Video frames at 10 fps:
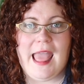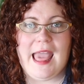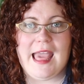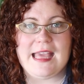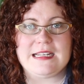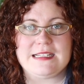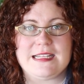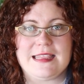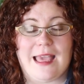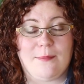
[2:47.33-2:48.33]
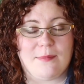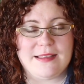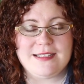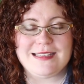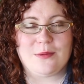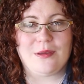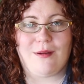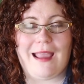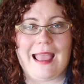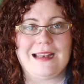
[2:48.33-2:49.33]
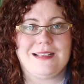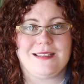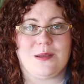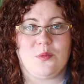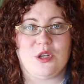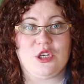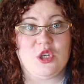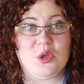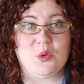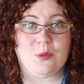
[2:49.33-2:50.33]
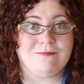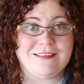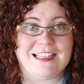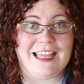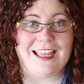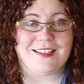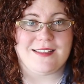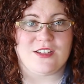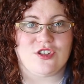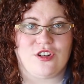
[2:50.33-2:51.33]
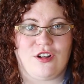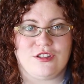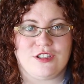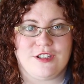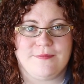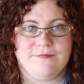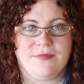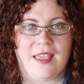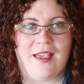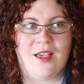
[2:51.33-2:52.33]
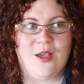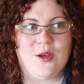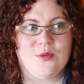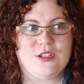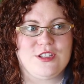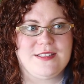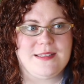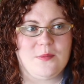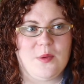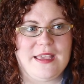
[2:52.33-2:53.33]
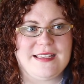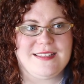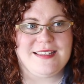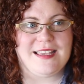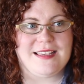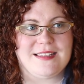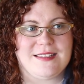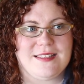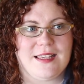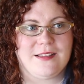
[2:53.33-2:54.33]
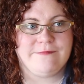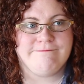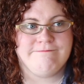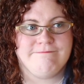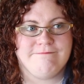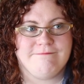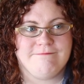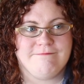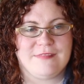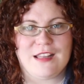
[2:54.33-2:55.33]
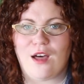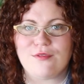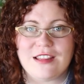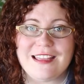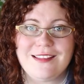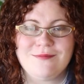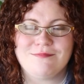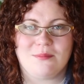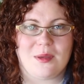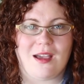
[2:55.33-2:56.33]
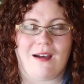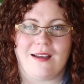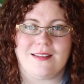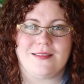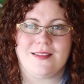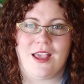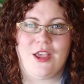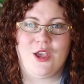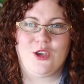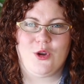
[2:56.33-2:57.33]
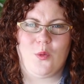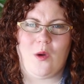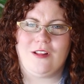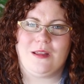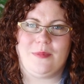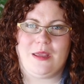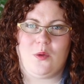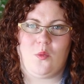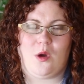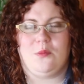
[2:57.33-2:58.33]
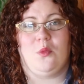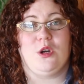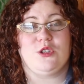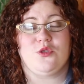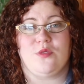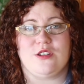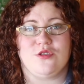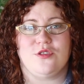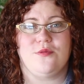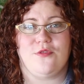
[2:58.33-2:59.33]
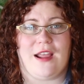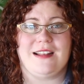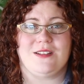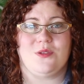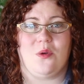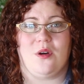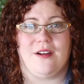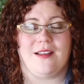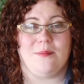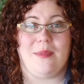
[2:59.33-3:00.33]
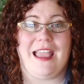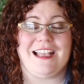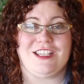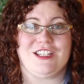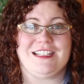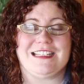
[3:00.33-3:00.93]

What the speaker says: and that meant that we were adding someone new to the ancestor altar, which in some ways is lovely because you're welcoming one more treasured friend or companion